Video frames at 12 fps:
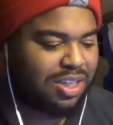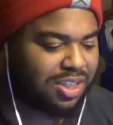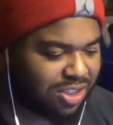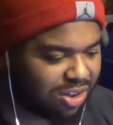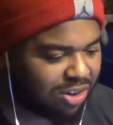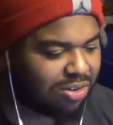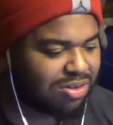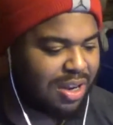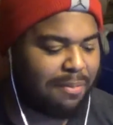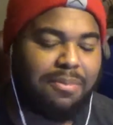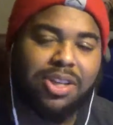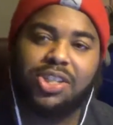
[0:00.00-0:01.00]
shows. I
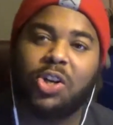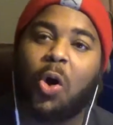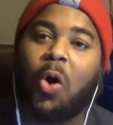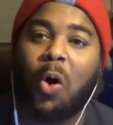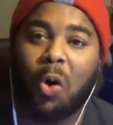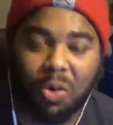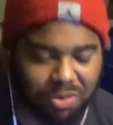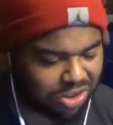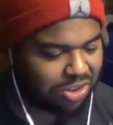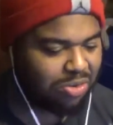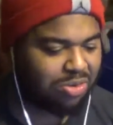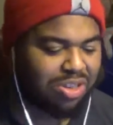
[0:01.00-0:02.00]
miss the old
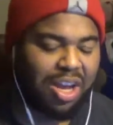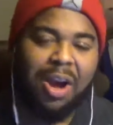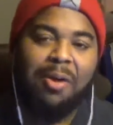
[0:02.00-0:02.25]
shows.